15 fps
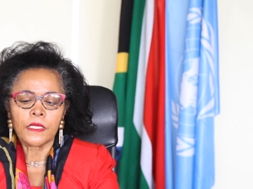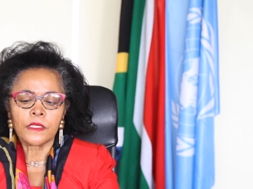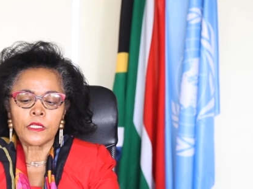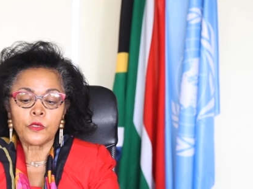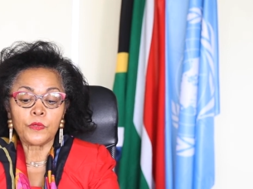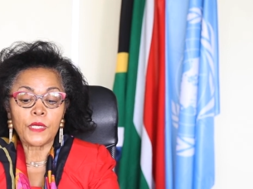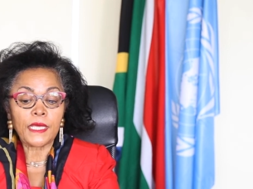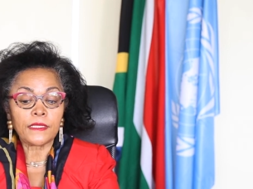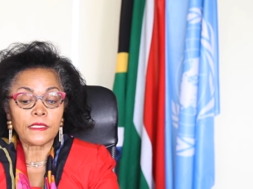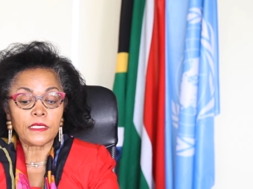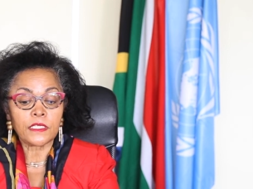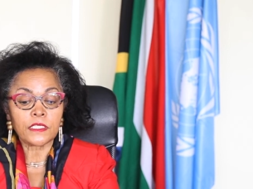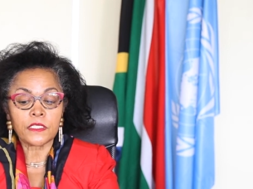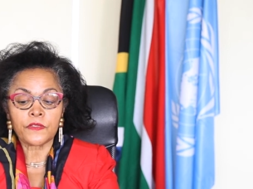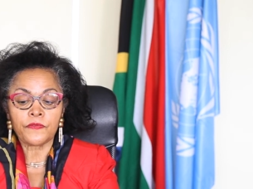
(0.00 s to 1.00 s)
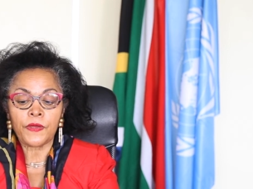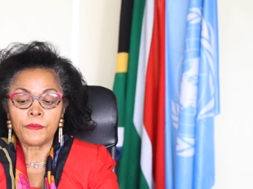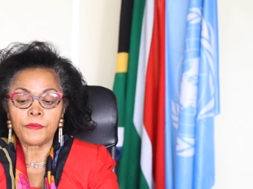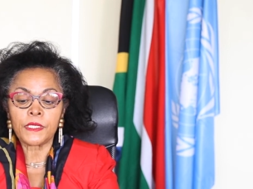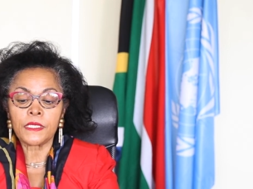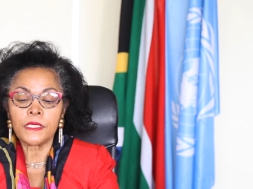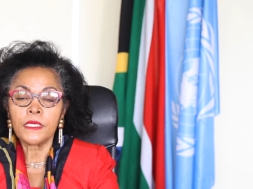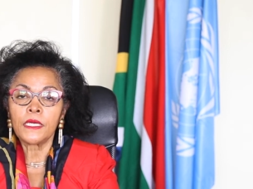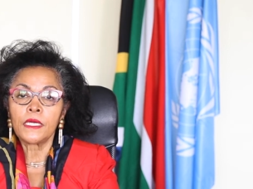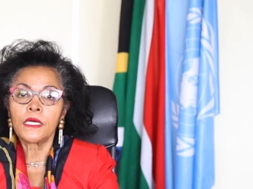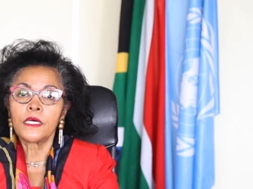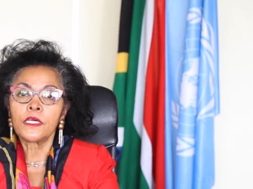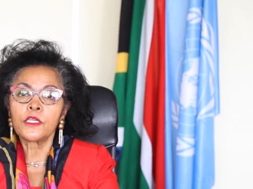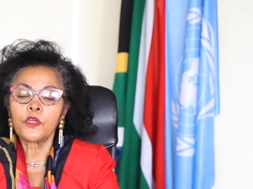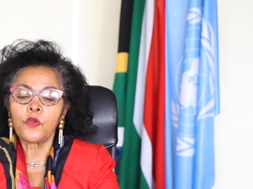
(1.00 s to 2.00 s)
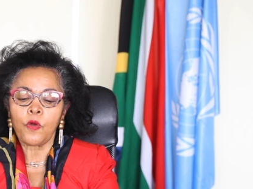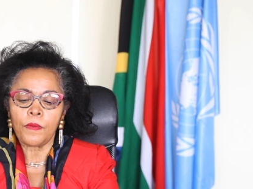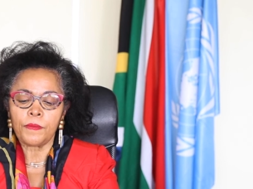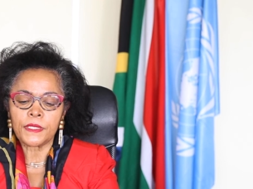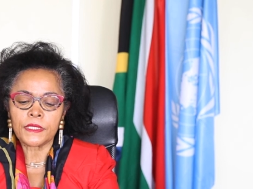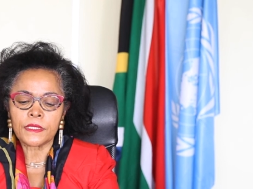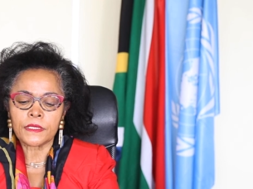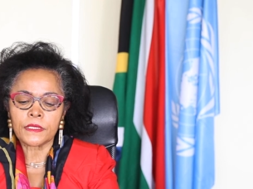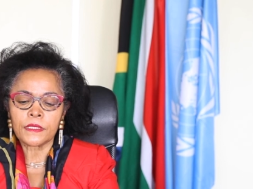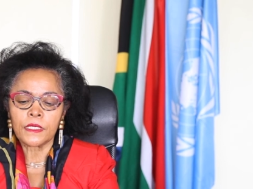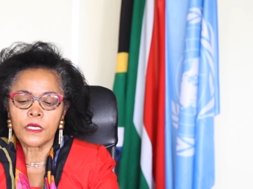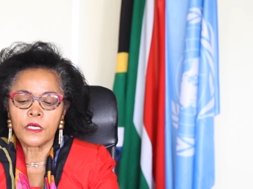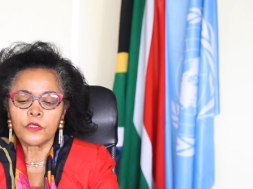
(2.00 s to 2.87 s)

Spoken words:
The United Nations family recommits